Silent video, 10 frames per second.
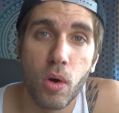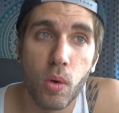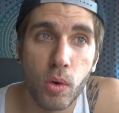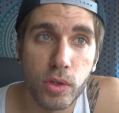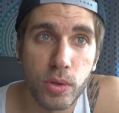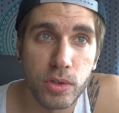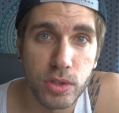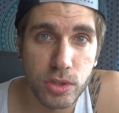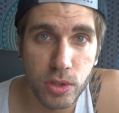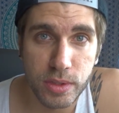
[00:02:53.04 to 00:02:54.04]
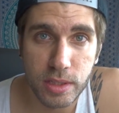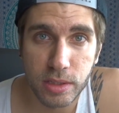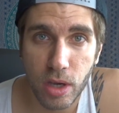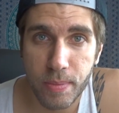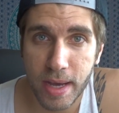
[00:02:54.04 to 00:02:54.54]
Or you can just use it
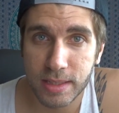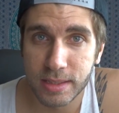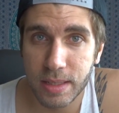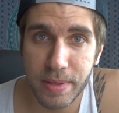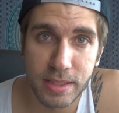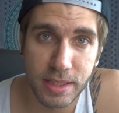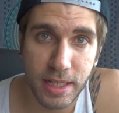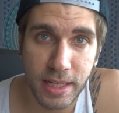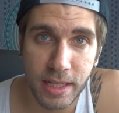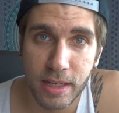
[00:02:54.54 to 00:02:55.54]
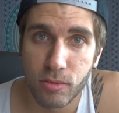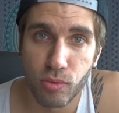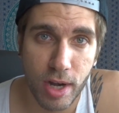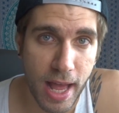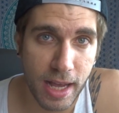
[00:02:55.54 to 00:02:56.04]
to go back to sleep instantly,
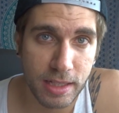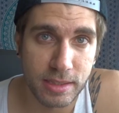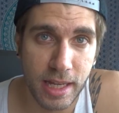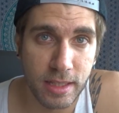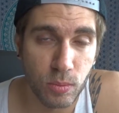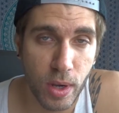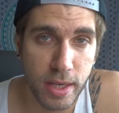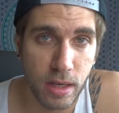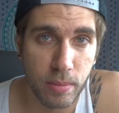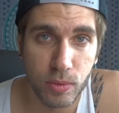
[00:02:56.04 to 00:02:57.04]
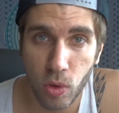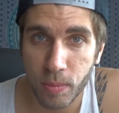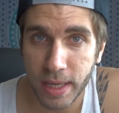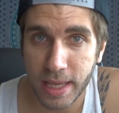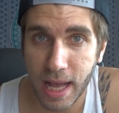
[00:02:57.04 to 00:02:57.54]
relax, and then wake up
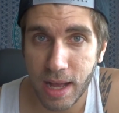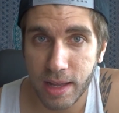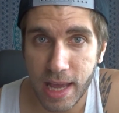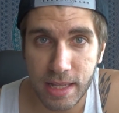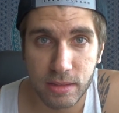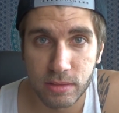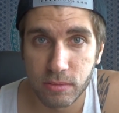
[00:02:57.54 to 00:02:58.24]
normally at 8,